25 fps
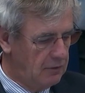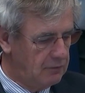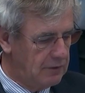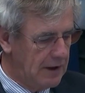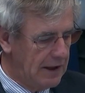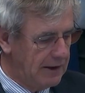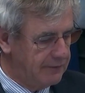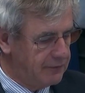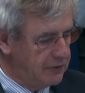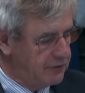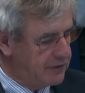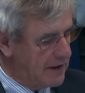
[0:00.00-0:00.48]

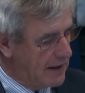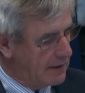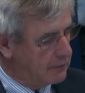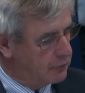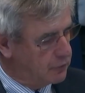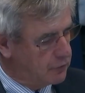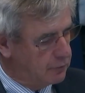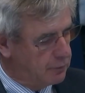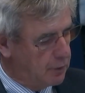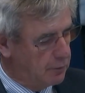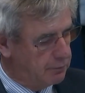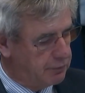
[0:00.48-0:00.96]
Relevant
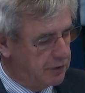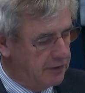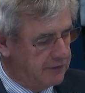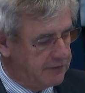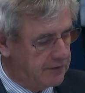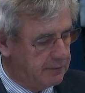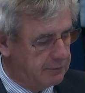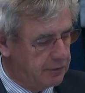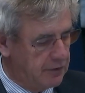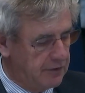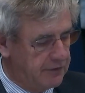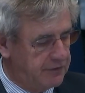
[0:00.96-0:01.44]
equitable
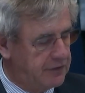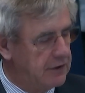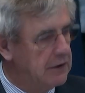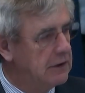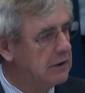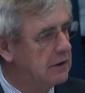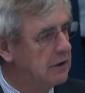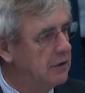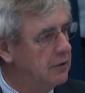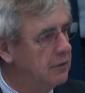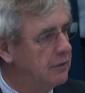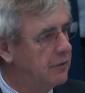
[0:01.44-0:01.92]
principles
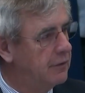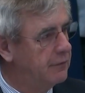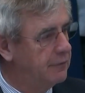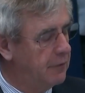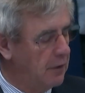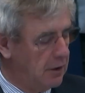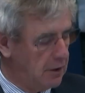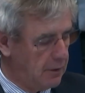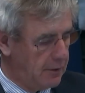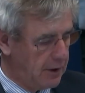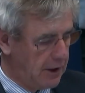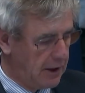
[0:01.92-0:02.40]
include the
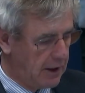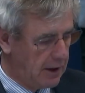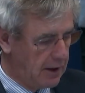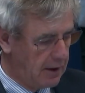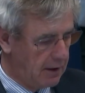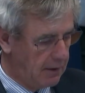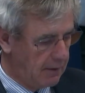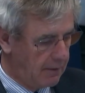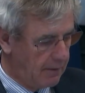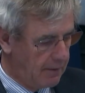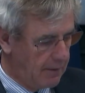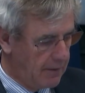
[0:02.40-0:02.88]

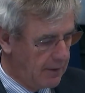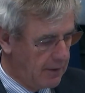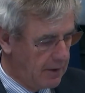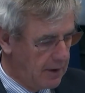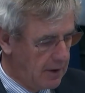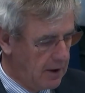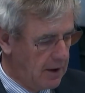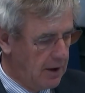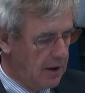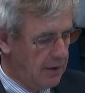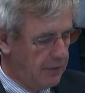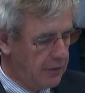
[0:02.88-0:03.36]
following:
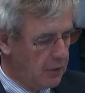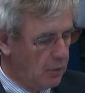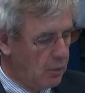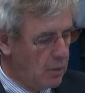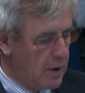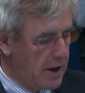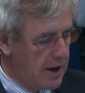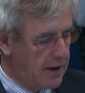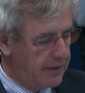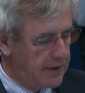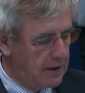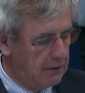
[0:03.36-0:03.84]
that
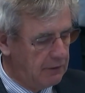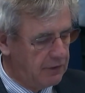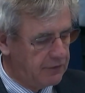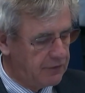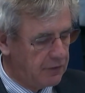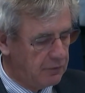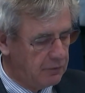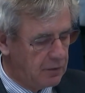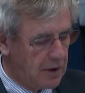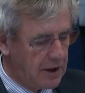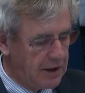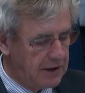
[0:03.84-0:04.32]
where there
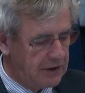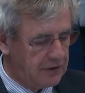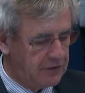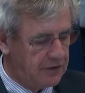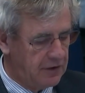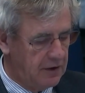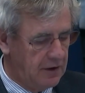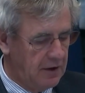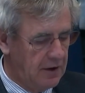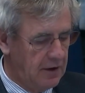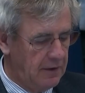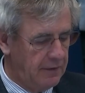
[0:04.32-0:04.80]
is a
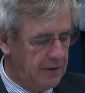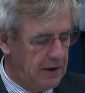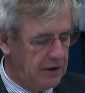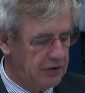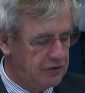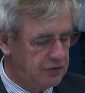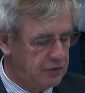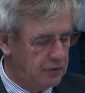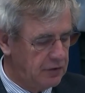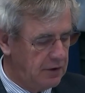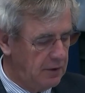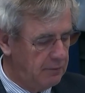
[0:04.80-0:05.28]
right,
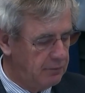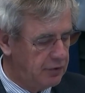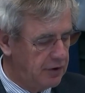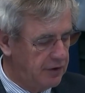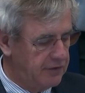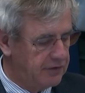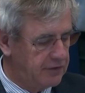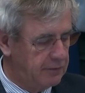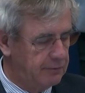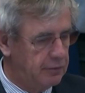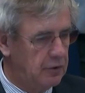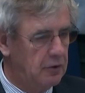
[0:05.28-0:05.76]
there should in
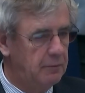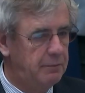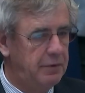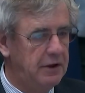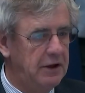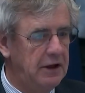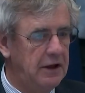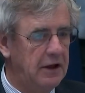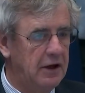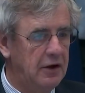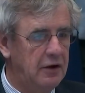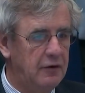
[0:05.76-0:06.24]
principle
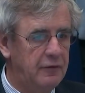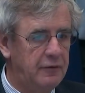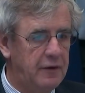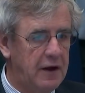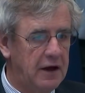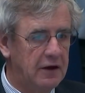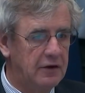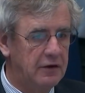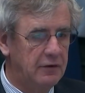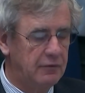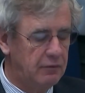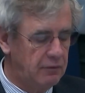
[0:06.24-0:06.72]
be an
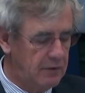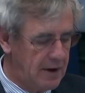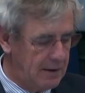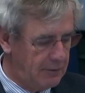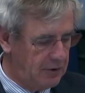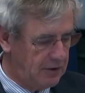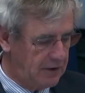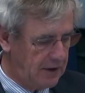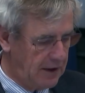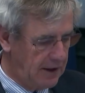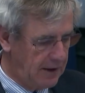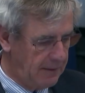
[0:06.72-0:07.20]
effective
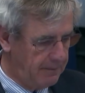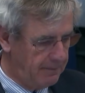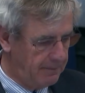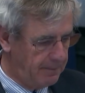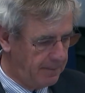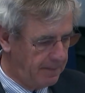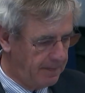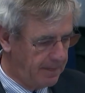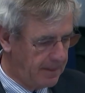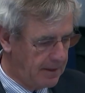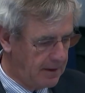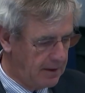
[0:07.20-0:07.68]
remedy;
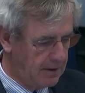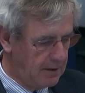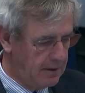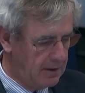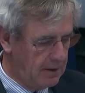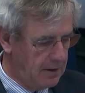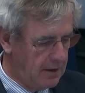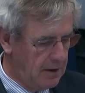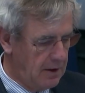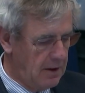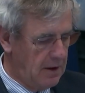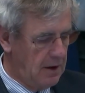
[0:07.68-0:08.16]

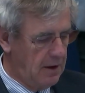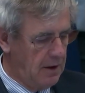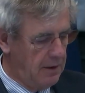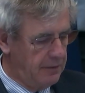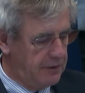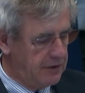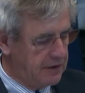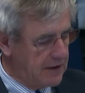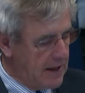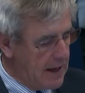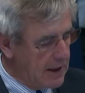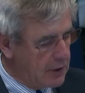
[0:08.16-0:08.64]

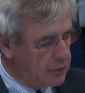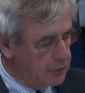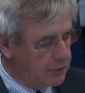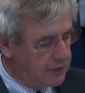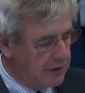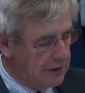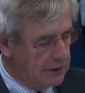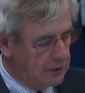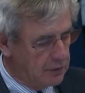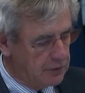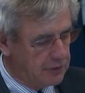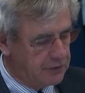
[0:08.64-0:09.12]
that
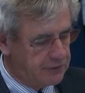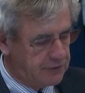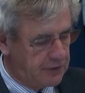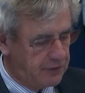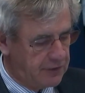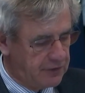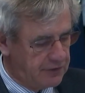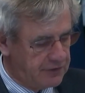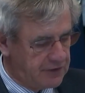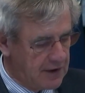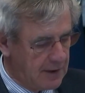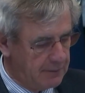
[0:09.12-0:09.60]
equity looks
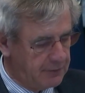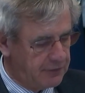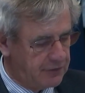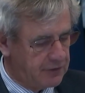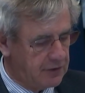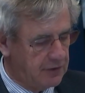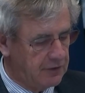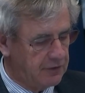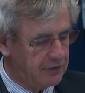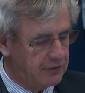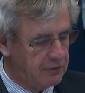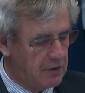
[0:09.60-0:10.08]
to the
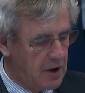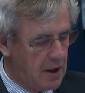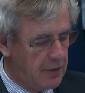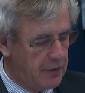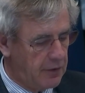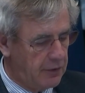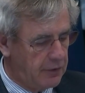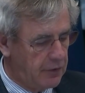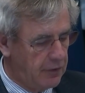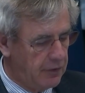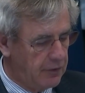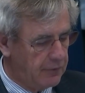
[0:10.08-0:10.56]
substance
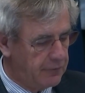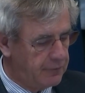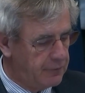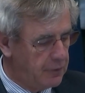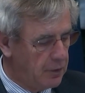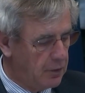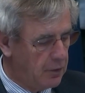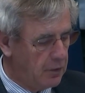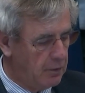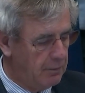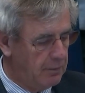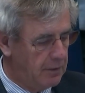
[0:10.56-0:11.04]
rather than the
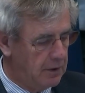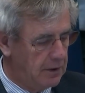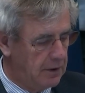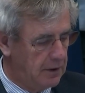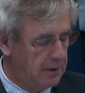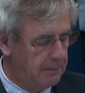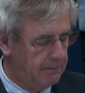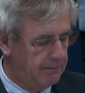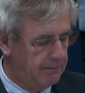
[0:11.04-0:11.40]
form;